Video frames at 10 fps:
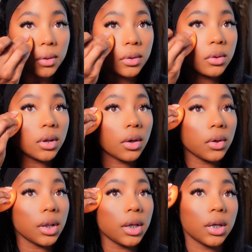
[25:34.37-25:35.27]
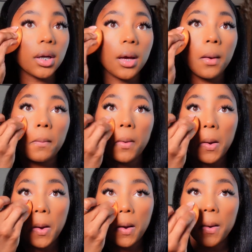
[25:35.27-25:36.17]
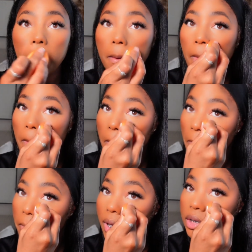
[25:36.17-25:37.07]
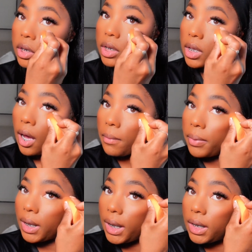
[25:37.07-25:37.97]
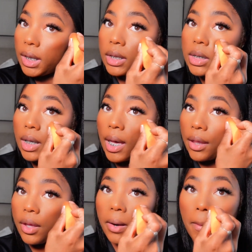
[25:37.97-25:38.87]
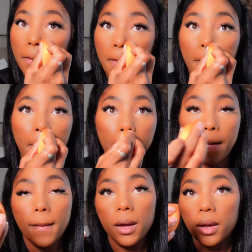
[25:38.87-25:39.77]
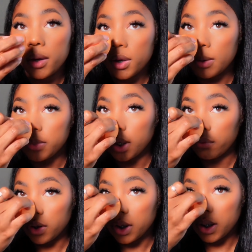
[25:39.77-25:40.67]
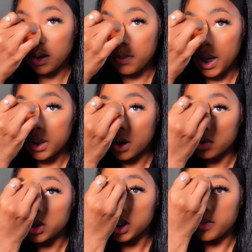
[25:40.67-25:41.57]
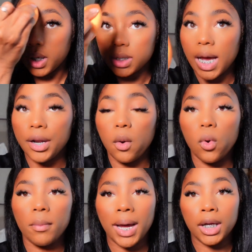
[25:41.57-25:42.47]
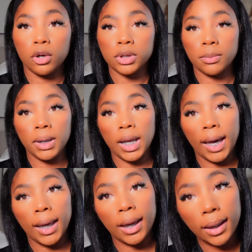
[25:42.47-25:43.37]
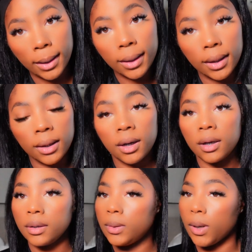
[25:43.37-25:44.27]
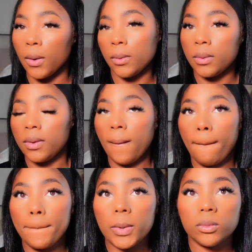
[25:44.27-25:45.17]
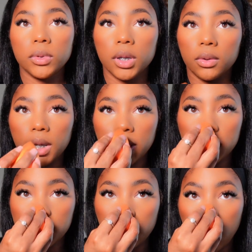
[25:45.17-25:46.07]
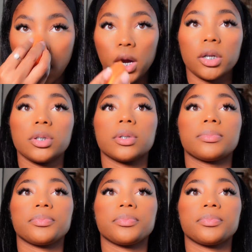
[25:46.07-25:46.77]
you know, clean it up. Make sure it's all blended together. And I'm definitely going to hit my nose just because I don't want my nose to be like, you know, nothing too harsh.